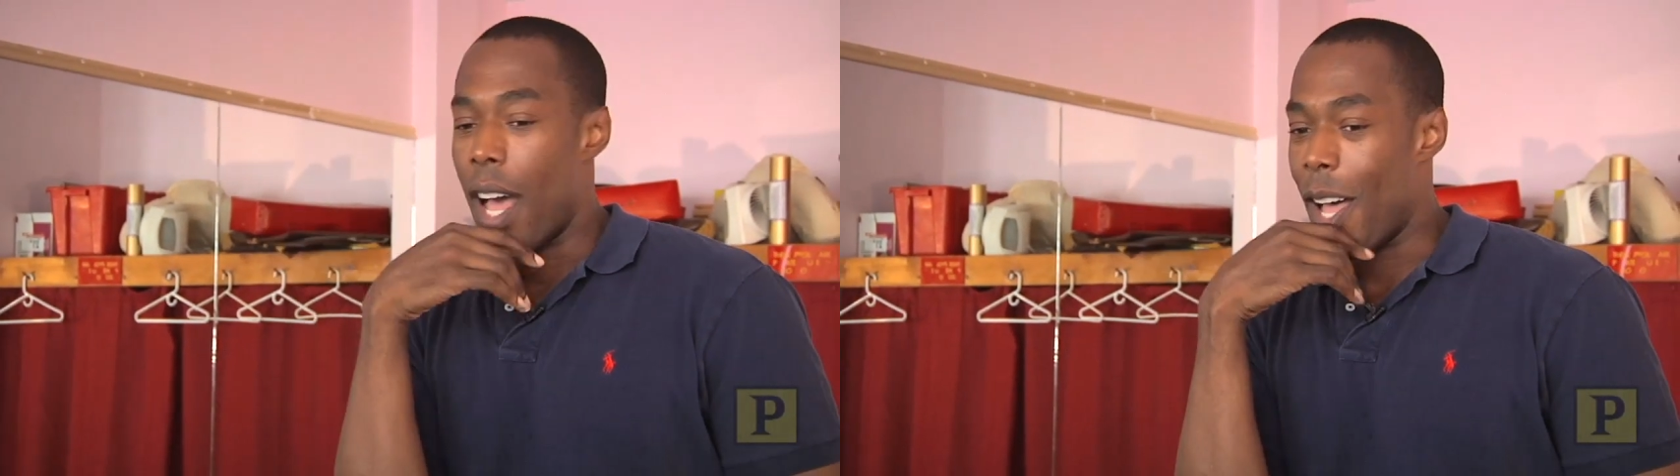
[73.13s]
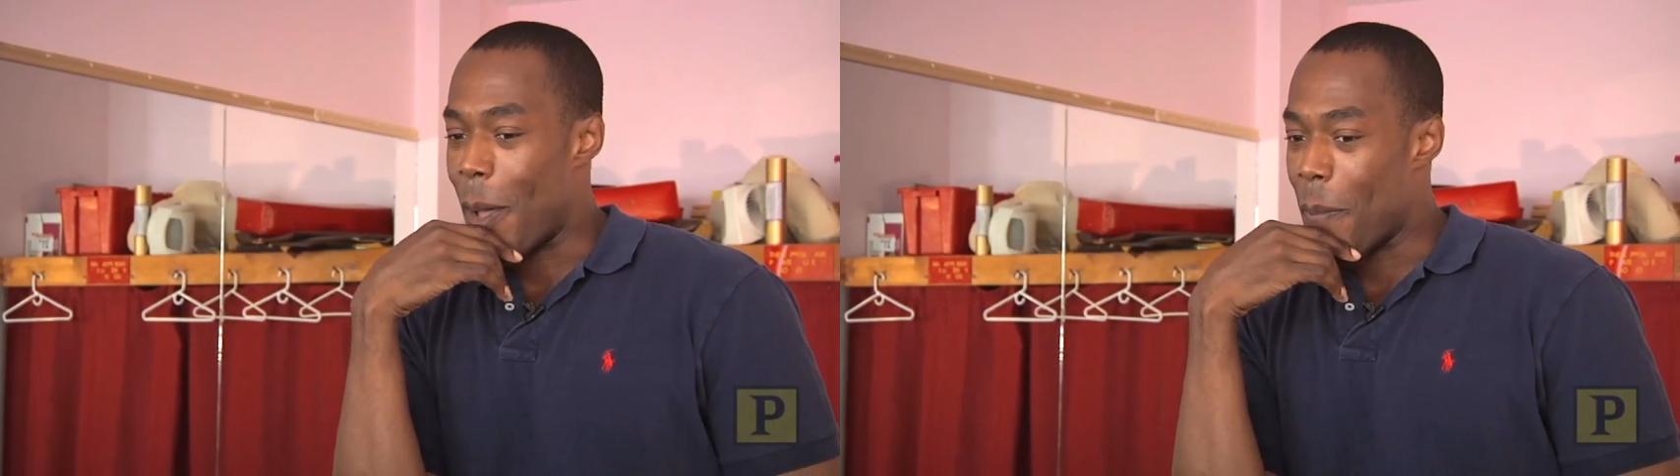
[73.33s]

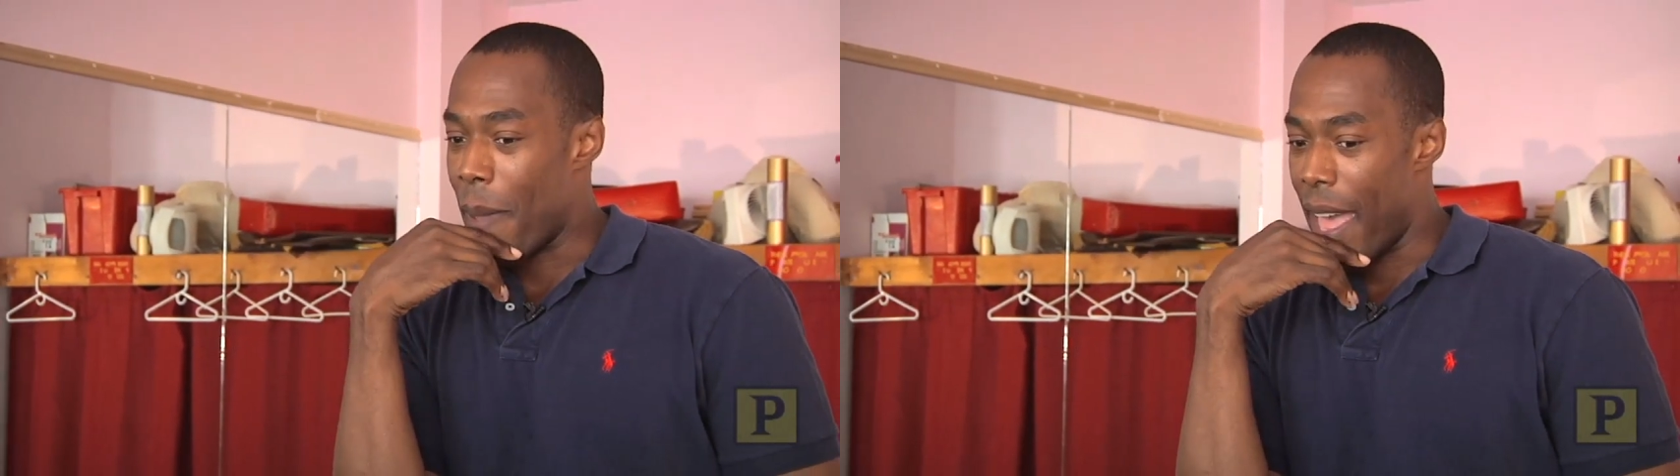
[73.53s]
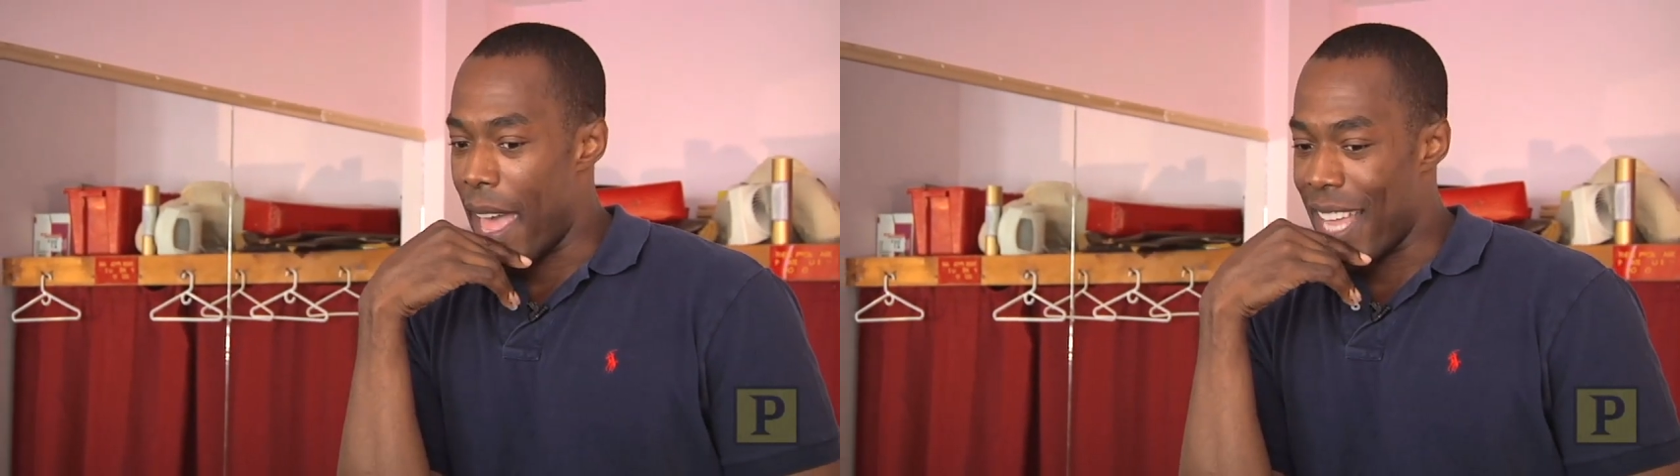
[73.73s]
um,
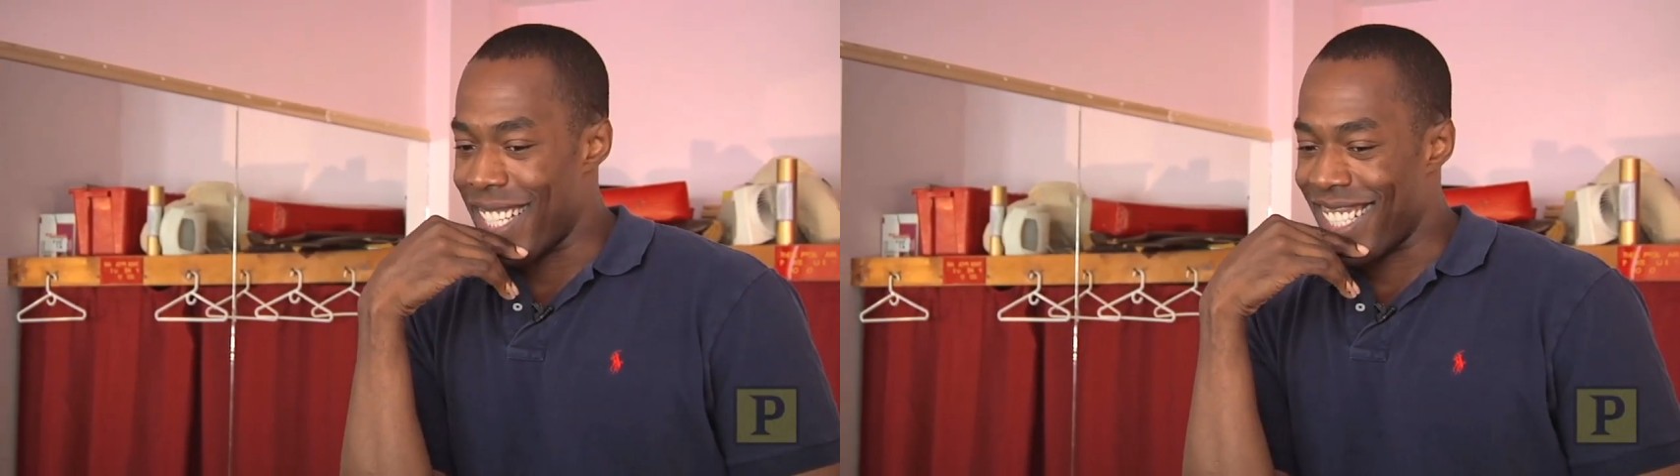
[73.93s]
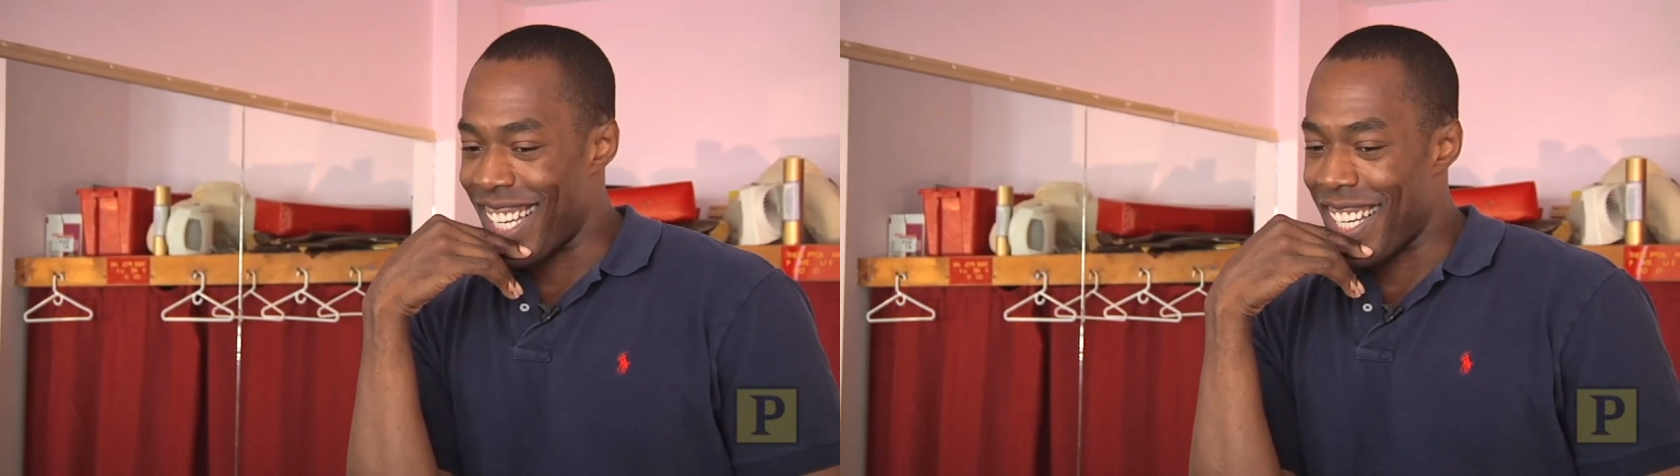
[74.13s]

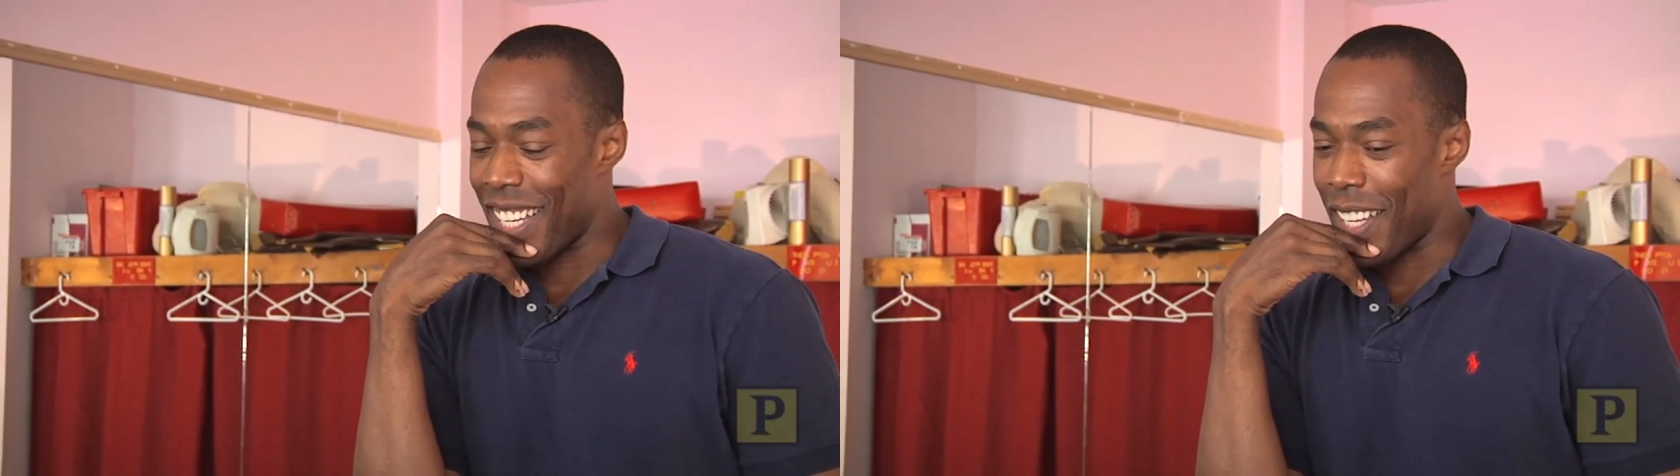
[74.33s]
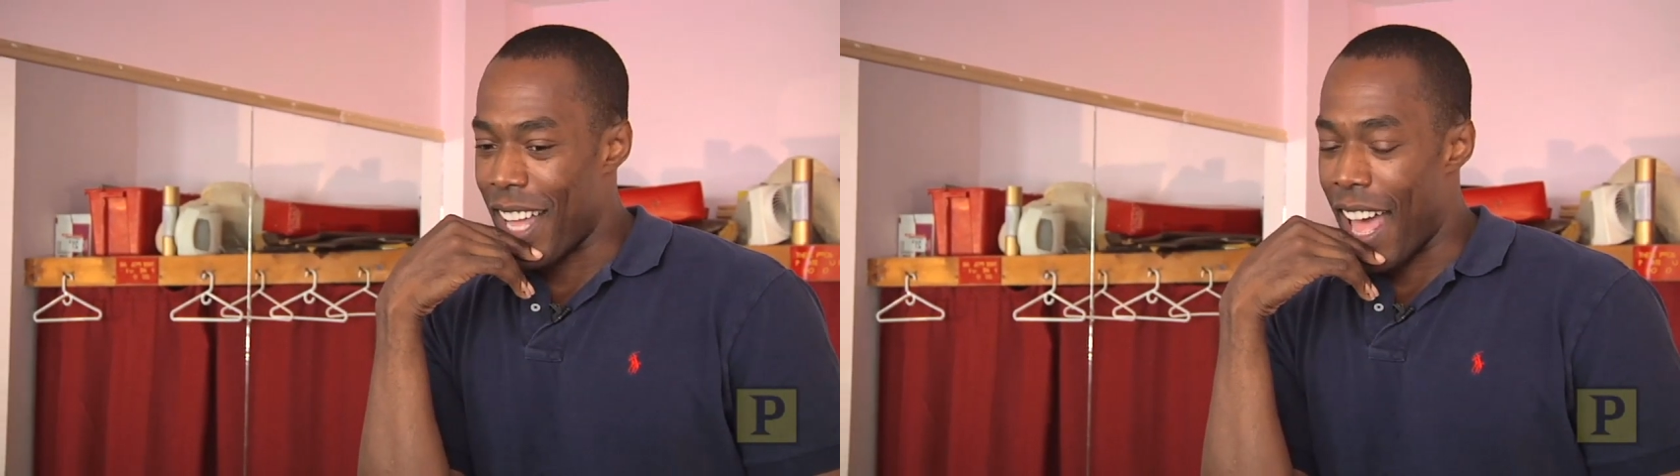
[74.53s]
and
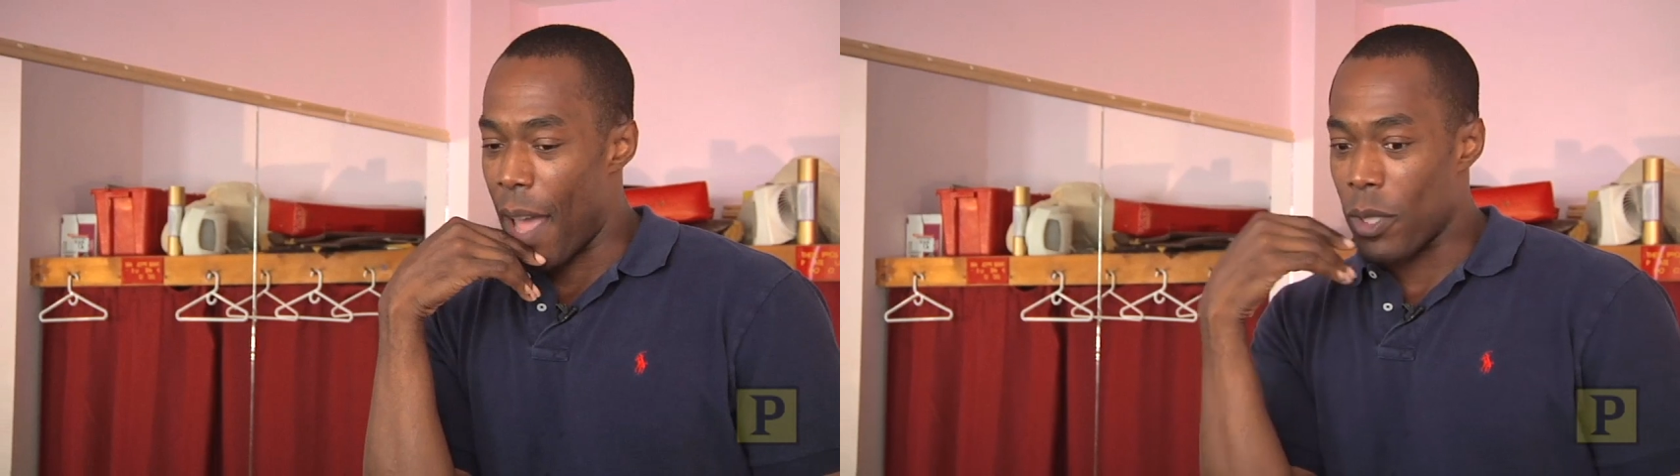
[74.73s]
uh,